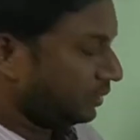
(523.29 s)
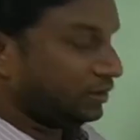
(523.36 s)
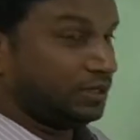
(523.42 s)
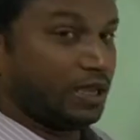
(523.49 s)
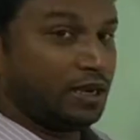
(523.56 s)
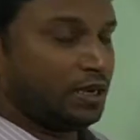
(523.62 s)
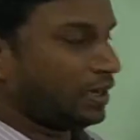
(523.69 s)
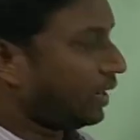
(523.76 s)

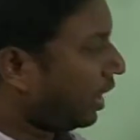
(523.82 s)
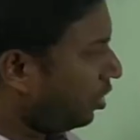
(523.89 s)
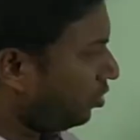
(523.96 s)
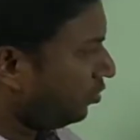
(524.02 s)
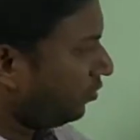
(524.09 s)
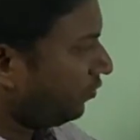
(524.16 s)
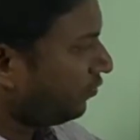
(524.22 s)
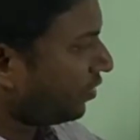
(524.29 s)
Then
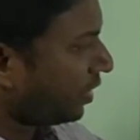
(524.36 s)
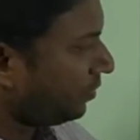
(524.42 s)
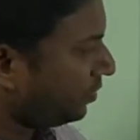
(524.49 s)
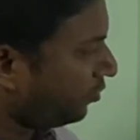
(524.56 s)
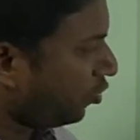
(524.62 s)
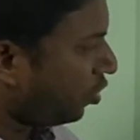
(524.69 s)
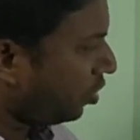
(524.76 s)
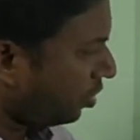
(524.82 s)
now from
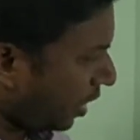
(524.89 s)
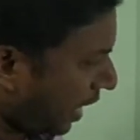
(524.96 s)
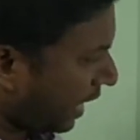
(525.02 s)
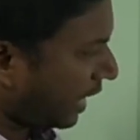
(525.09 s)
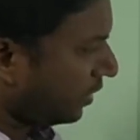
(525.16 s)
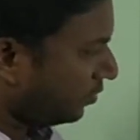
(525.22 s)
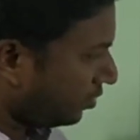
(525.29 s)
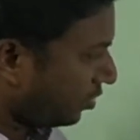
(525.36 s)
O I have